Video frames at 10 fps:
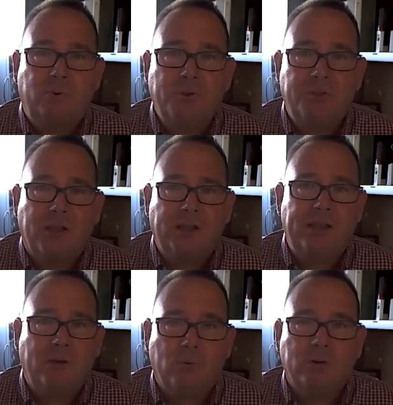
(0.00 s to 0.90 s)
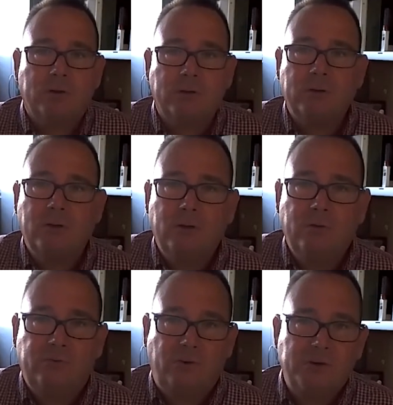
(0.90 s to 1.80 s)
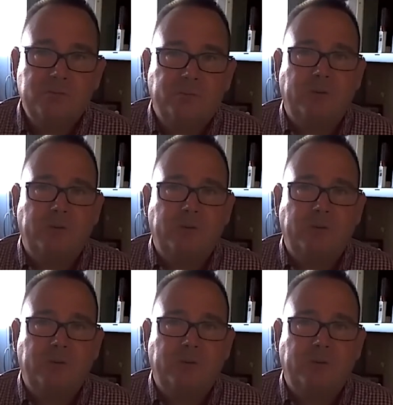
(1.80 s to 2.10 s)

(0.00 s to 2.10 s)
put the cleaning worker first.